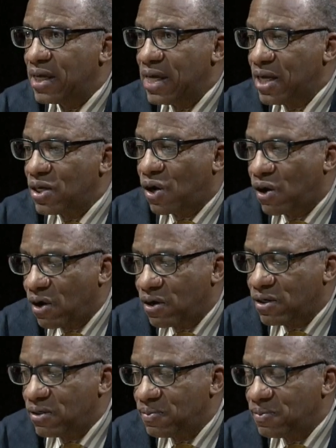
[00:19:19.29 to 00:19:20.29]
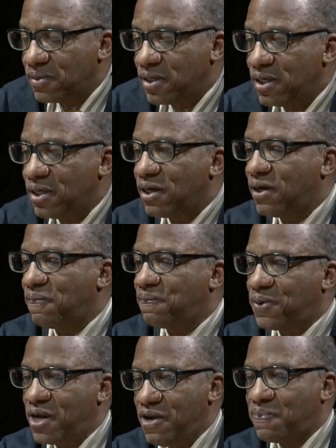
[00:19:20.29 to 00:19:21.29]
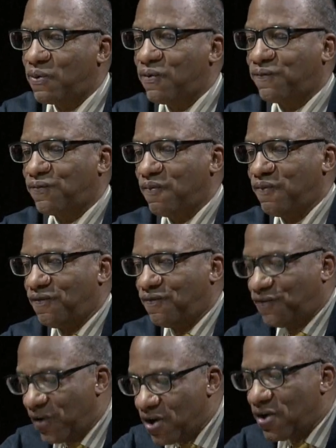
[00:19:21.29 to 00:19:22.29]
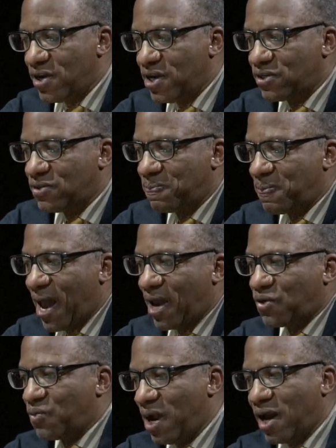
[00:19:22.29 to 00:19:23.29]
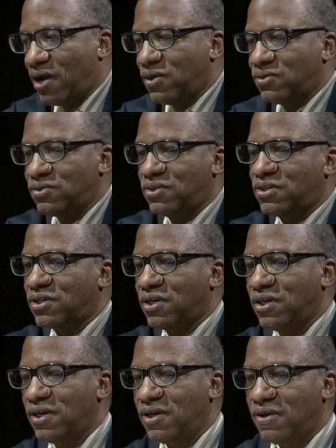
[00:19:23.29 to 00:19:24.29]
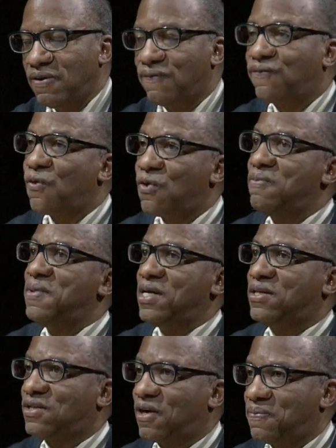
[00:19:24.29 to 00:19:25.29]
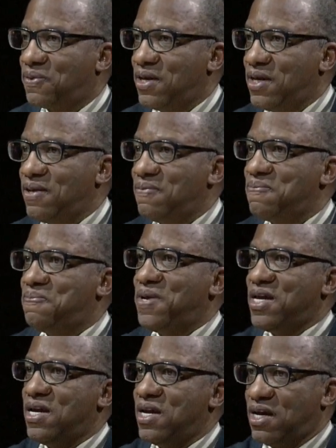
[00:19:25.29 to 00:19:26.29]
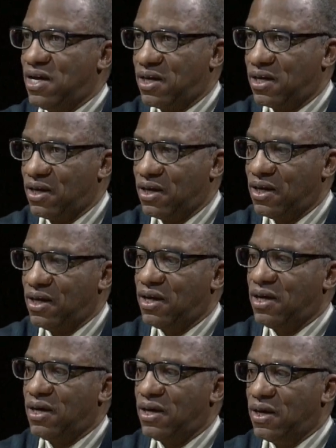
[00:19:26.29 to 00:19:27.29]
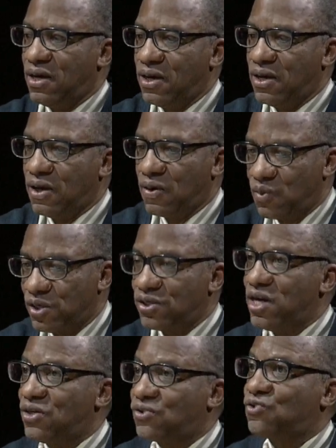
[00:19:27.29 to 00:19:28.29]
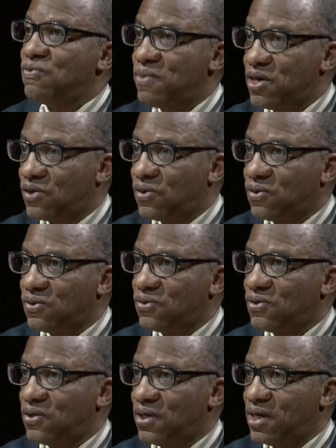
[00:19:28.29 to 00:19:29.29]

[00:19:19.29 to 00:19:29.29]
in Harlem of people from various backgrounds forming something big was instrumental